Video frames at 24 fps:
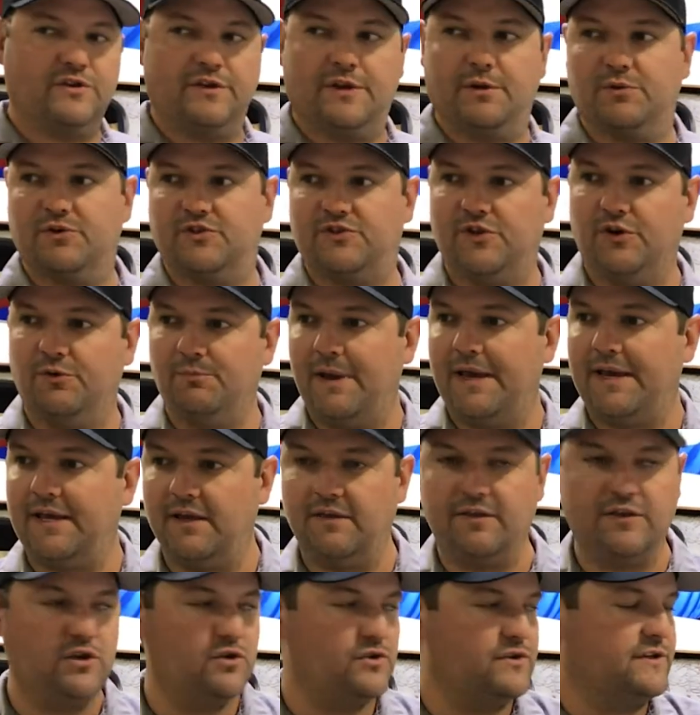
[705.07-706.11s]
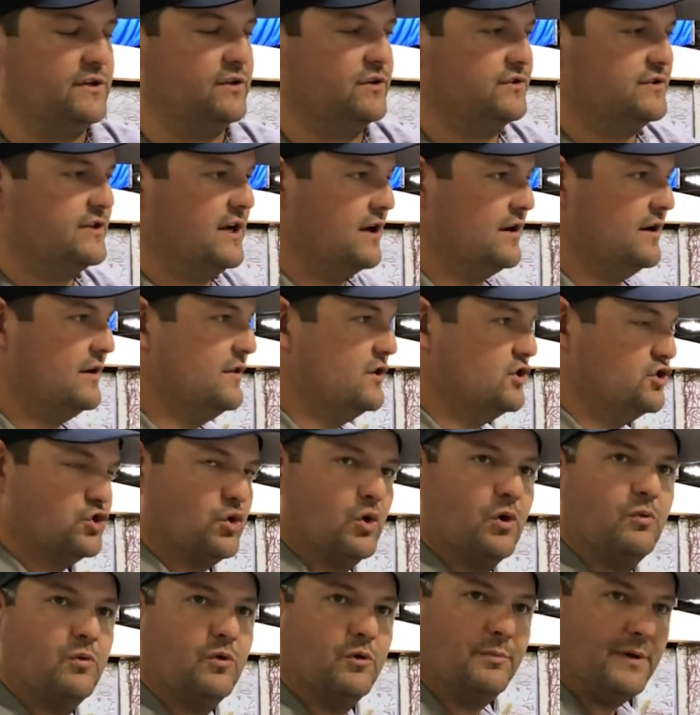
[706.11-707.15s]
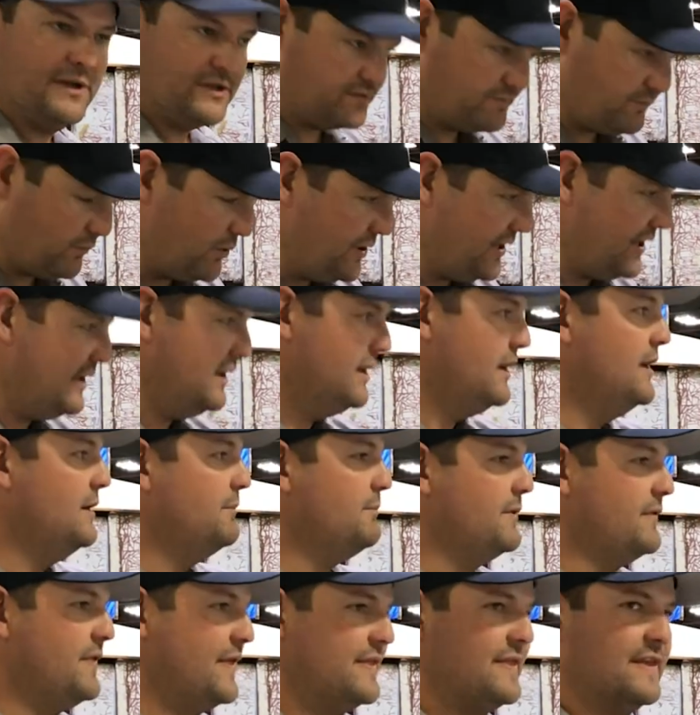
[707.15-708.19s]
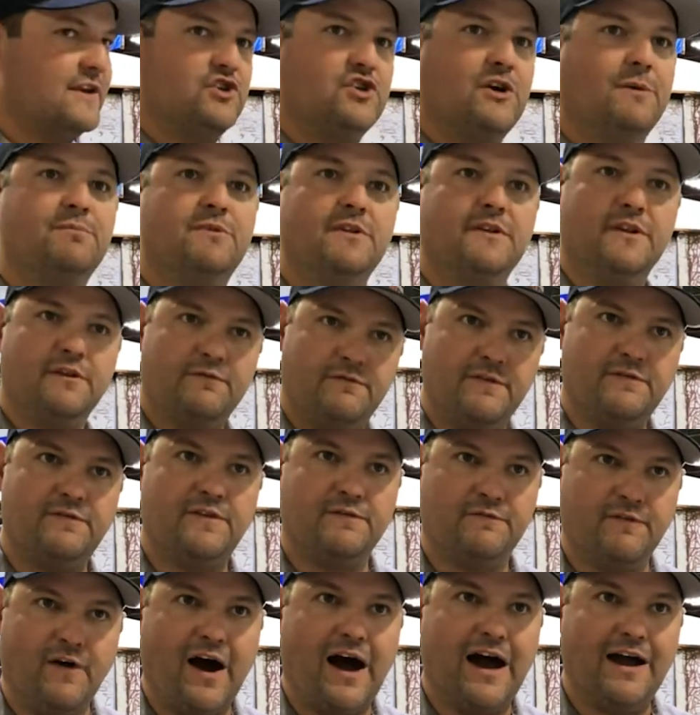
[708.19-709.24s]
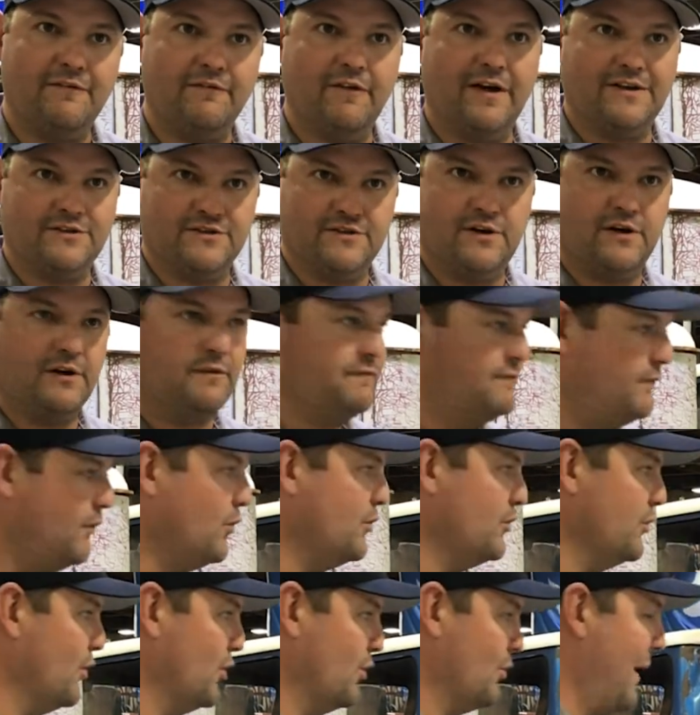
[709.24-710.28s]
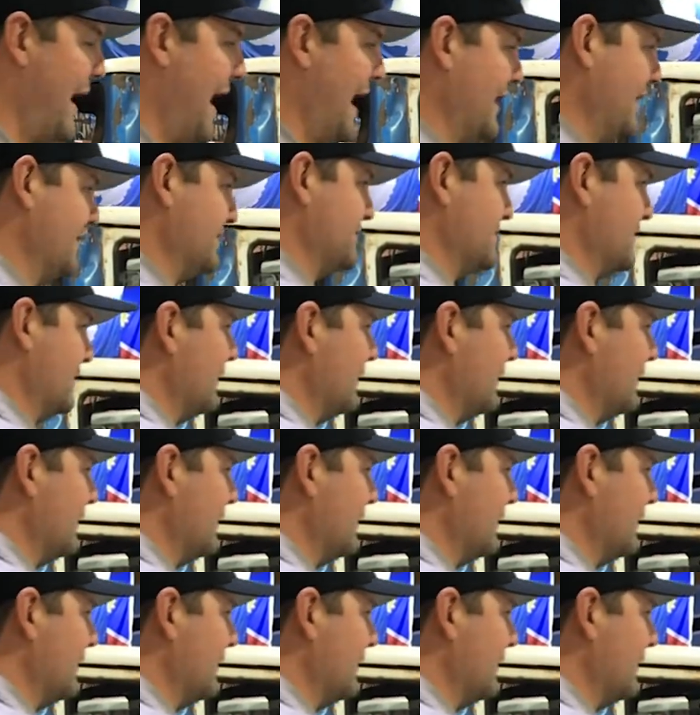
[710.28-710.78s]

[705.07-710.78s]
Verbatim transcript: So they were still making the utilitarian, the short wheelbase forty, but then they jumped into fifty-five as their four-door wagon.